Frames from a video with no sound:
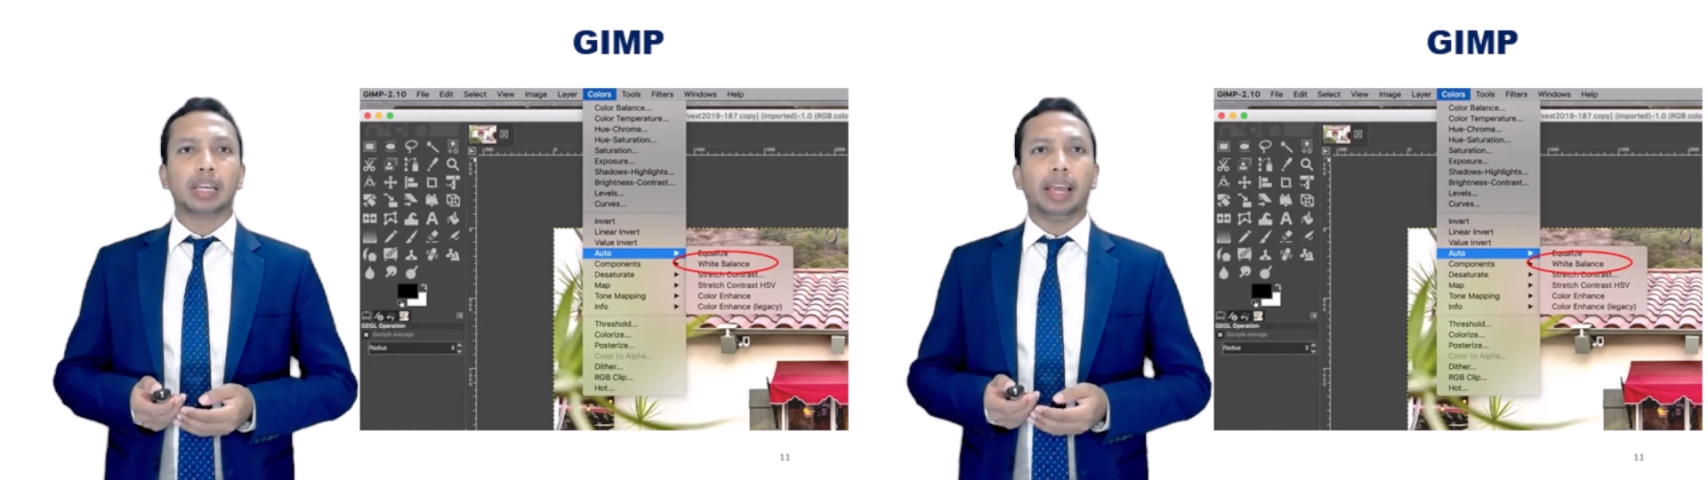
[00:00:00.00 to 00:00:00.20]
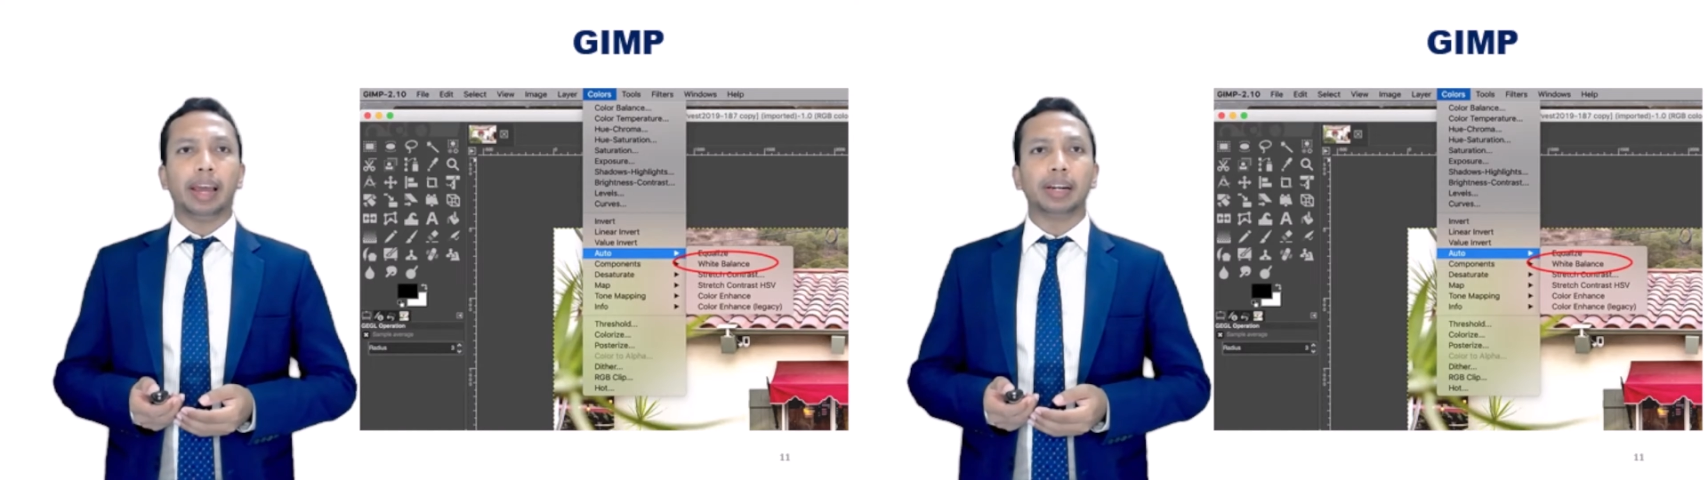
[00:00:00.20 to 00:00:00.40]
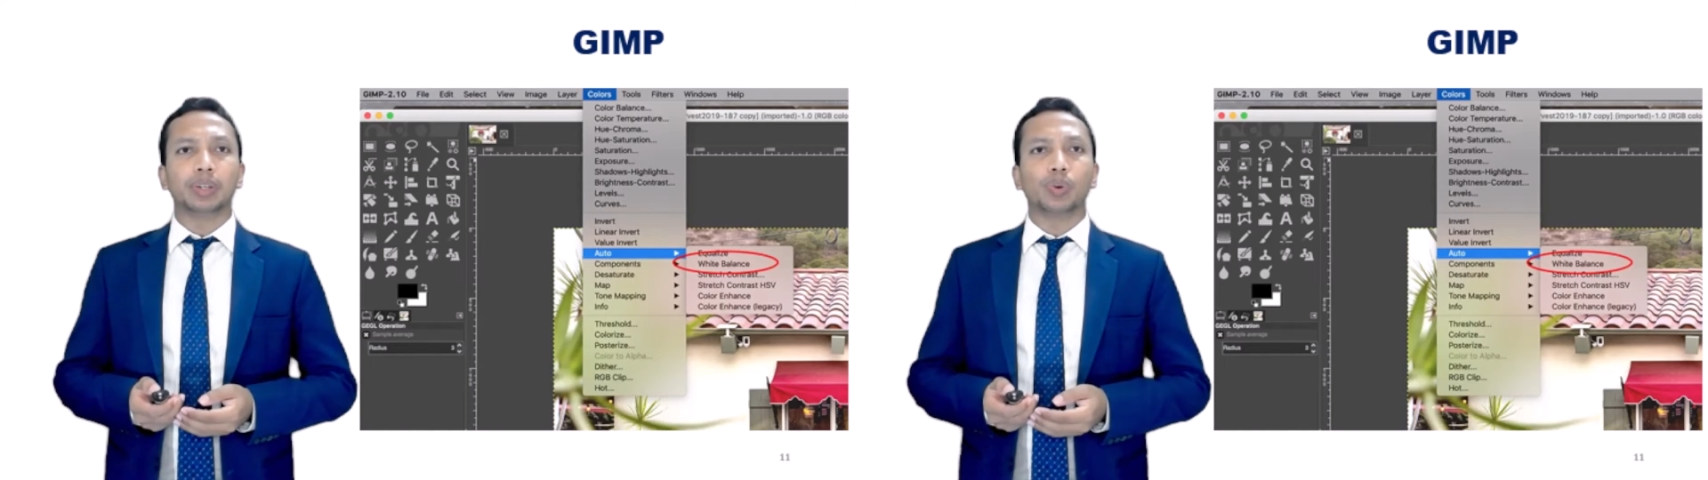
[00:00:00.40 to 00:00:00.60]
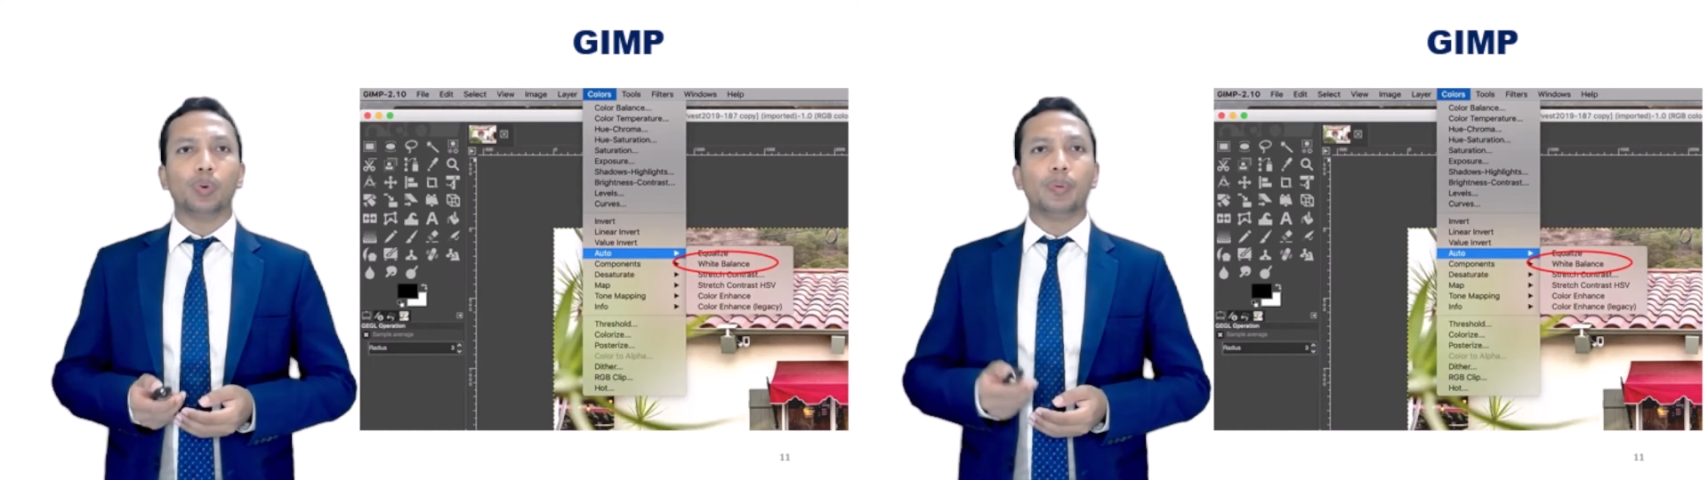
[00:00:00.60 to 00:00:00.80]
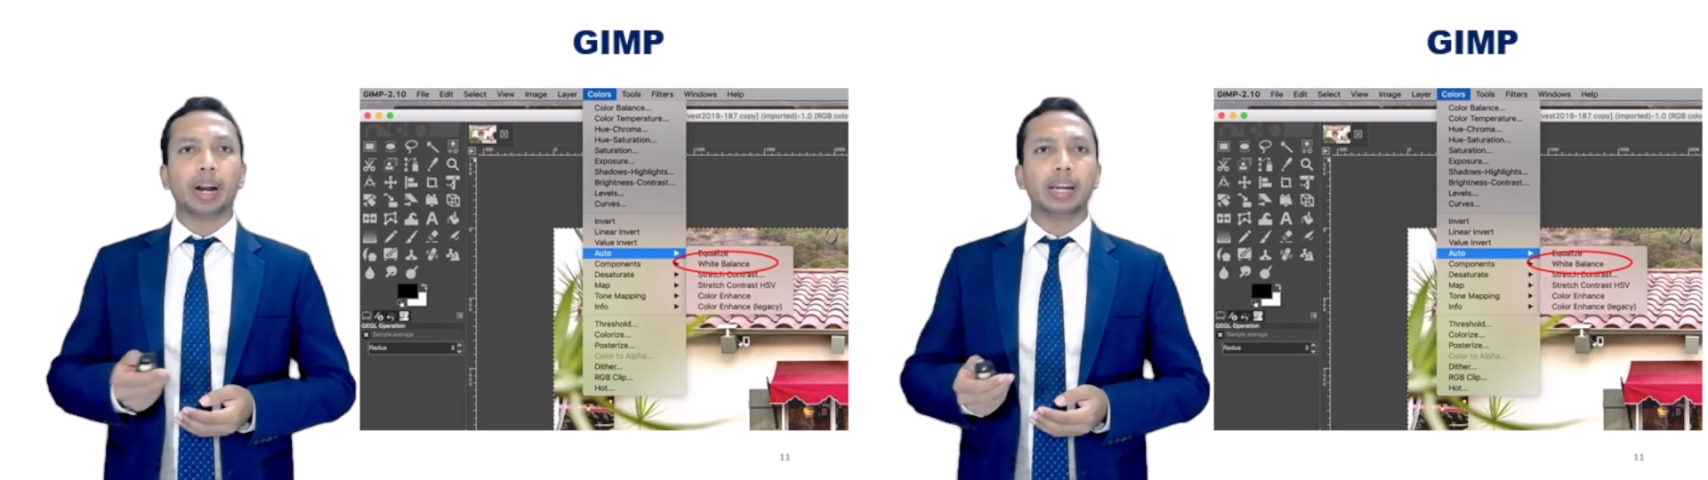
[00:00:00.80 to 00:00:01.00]
and
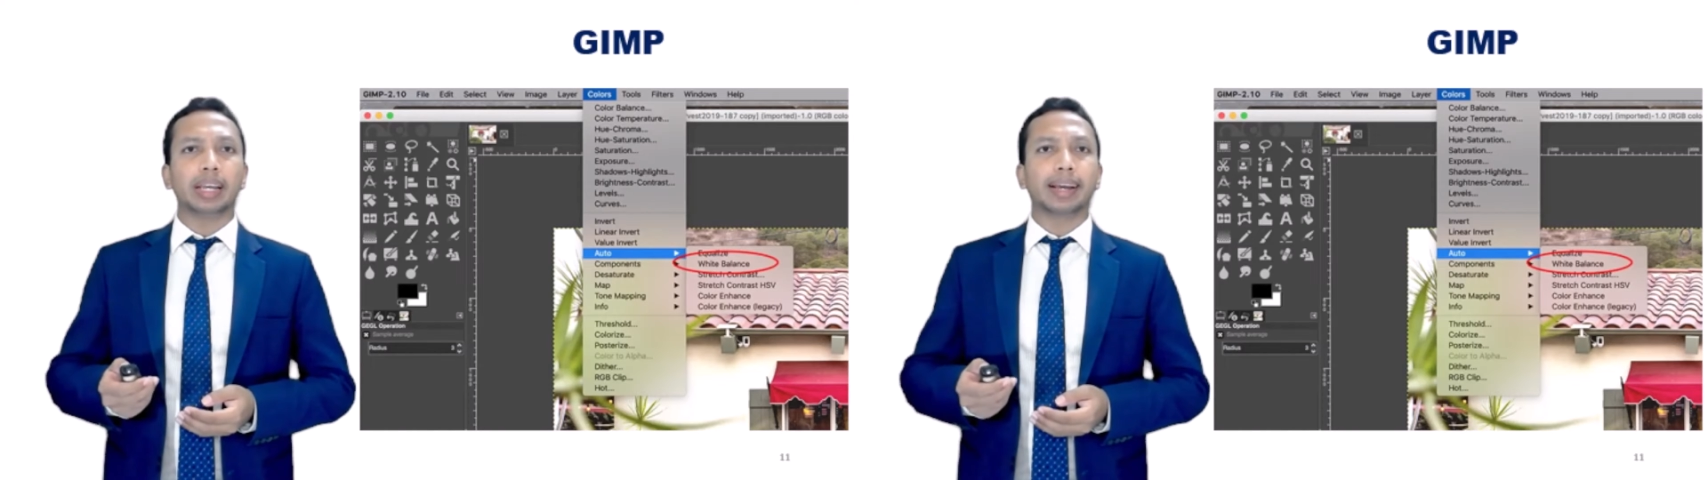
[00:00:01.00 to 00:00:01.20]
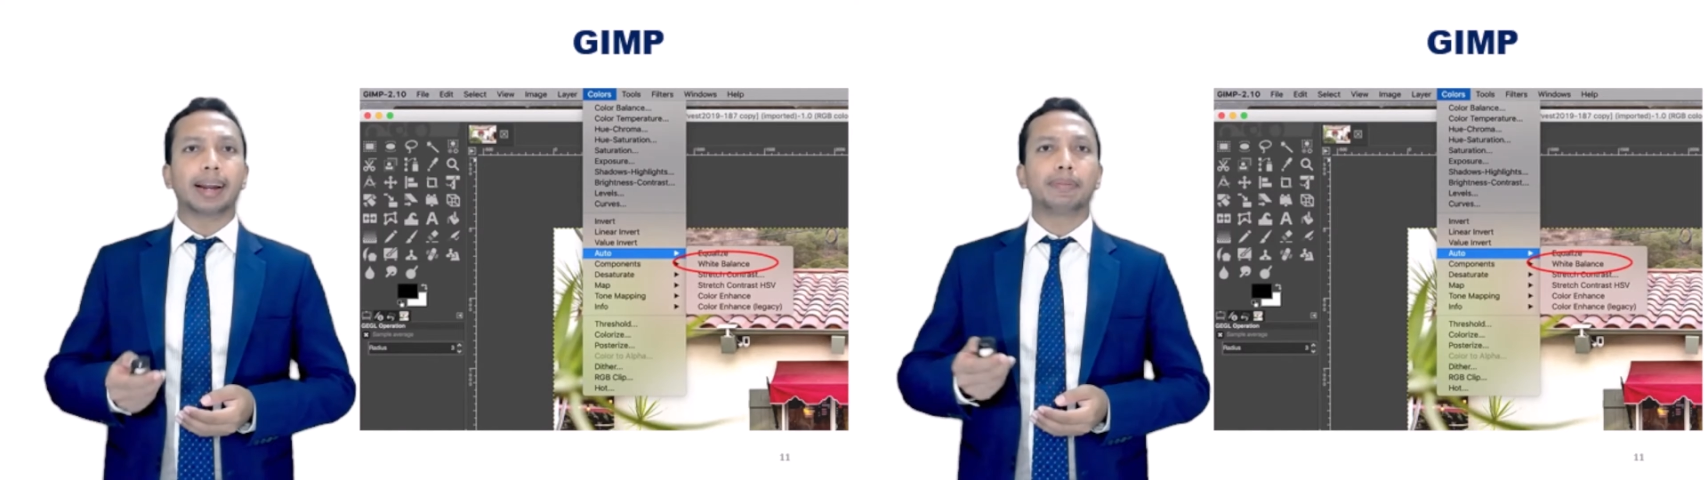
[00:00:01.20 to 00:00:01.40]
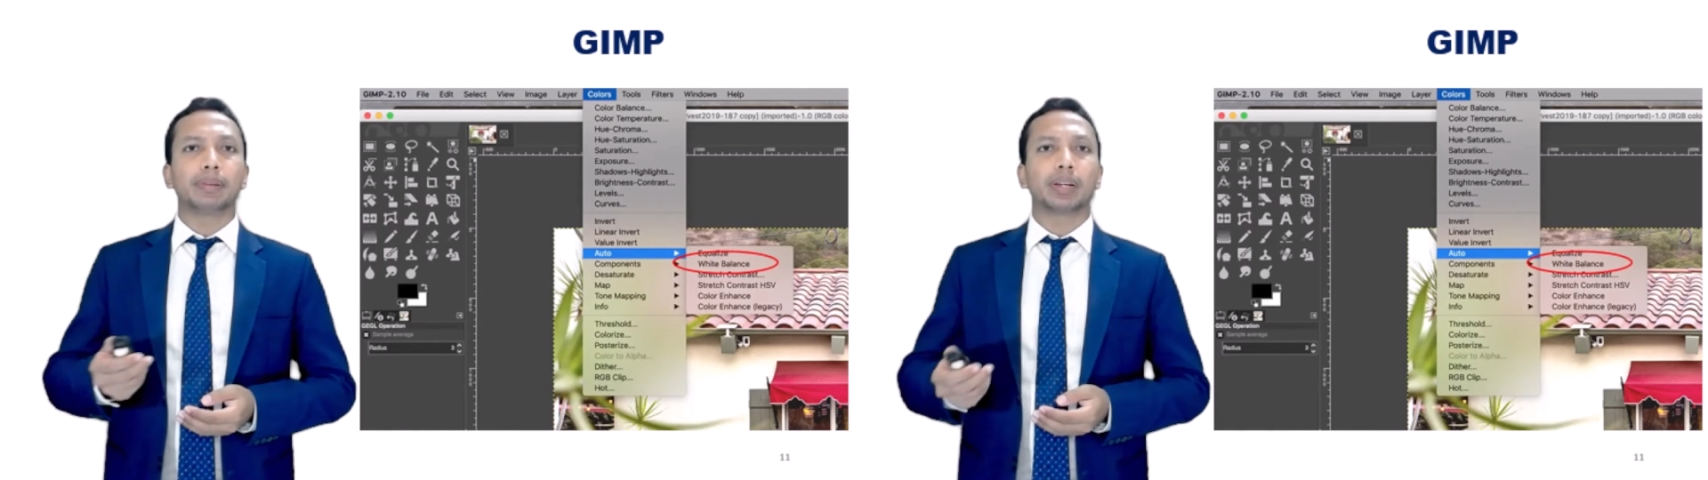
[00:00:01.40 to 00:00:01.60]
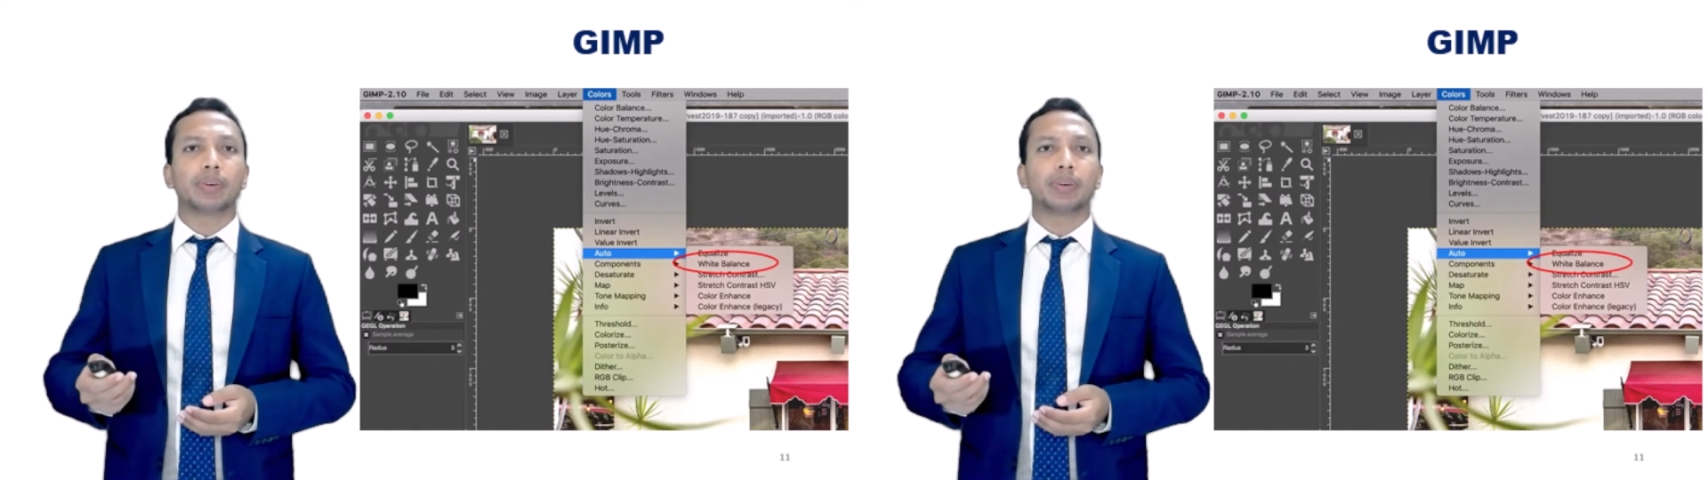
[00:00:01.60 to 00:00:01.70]
overlay graphic